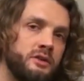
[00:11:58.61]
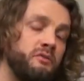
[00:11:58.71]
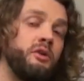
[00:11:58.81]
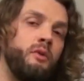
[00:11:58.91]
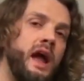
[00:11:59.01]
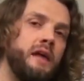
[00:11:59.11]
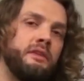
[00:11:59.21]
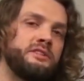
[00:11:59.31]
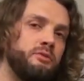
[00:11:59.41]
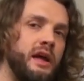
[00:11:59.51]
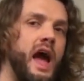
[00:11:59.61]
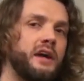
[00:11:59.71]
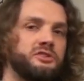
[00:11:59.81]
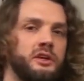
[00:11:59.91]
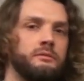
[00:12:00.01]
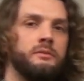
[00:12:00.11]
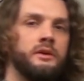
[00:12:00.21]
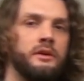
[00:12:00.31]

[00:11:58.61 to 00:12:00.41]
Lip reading: So if we ran this reaction